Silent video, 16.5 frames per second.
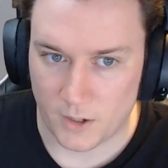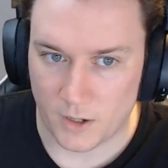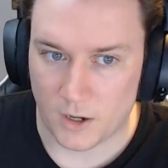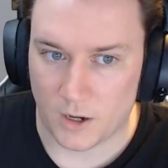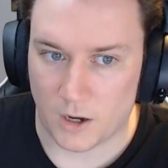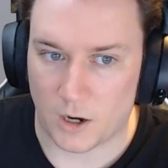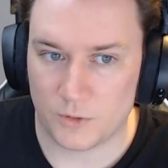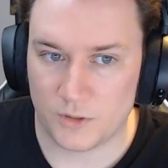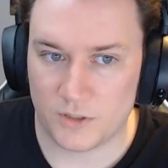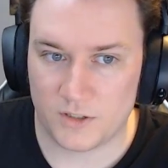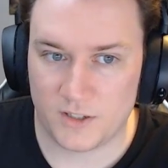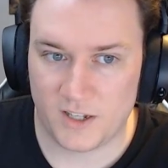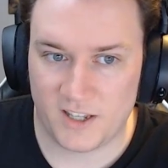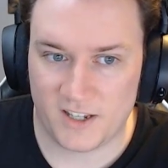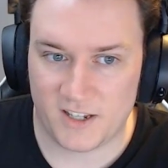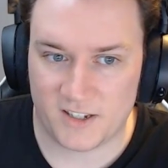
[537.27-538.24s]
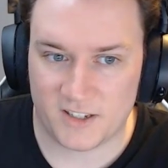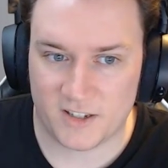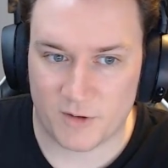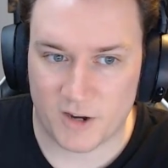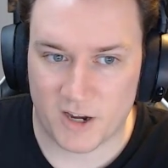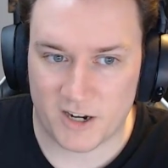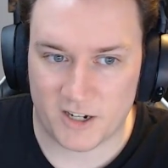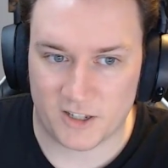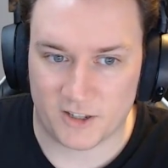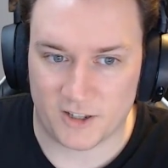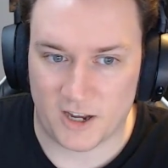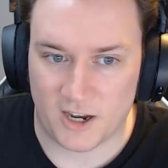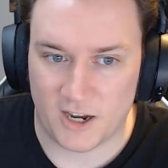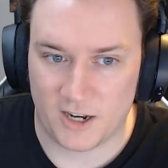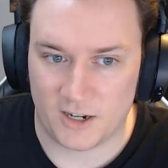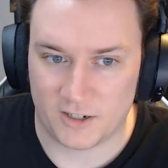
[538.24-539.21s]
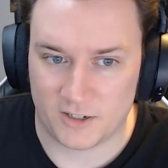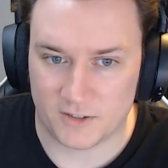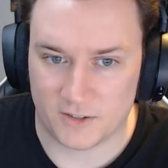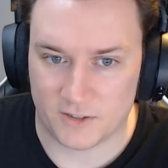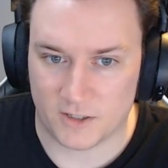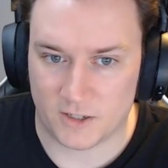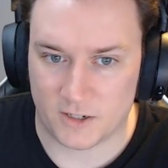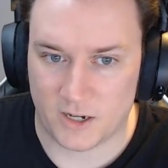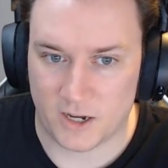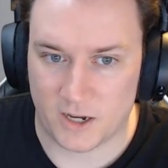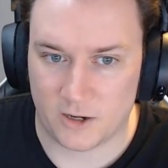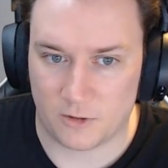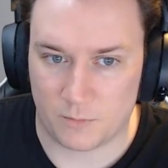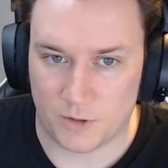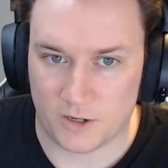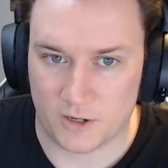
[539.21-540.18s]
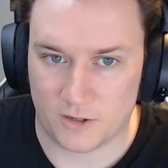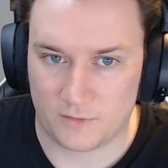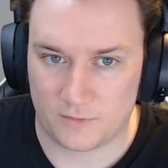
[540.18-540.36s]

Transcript: I was thinking some kind of lion because of the tail, but